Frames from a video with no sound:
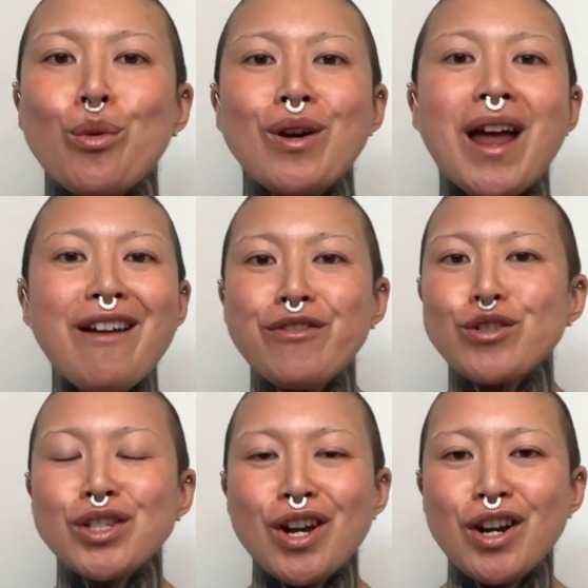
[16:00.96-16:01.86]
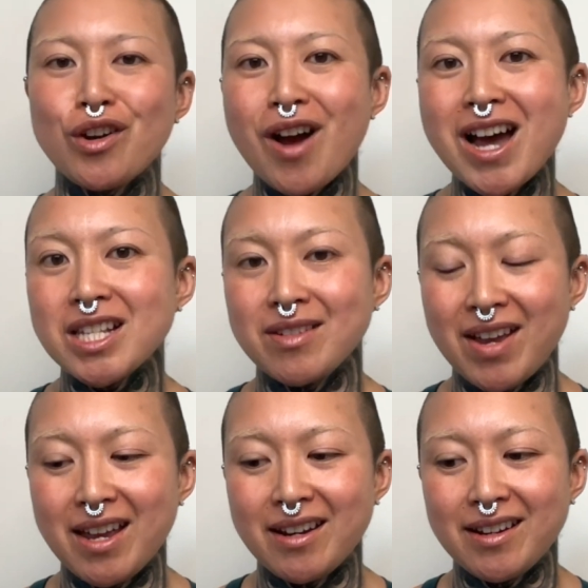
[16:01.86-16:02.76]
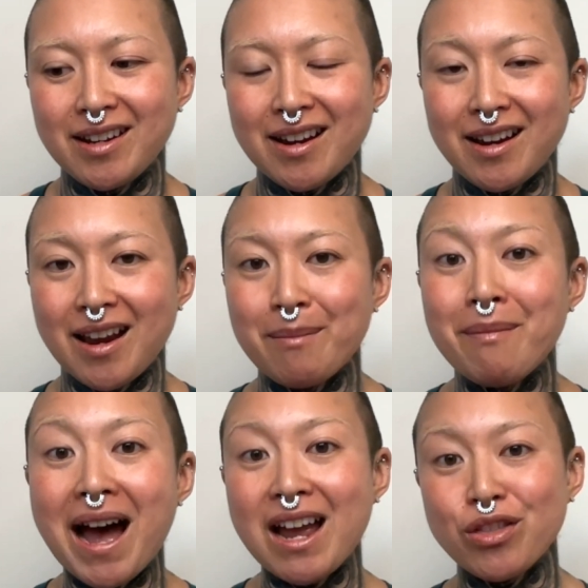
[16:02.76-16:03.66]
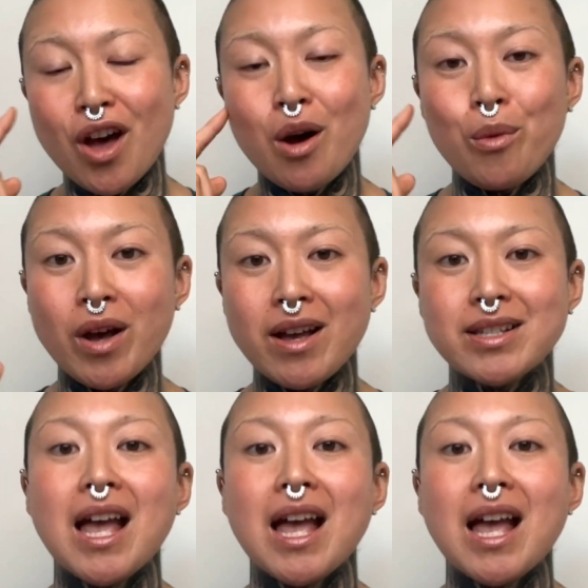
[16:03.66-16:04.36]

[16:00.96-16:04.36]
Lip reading: when I first started CrossFit, my thought was,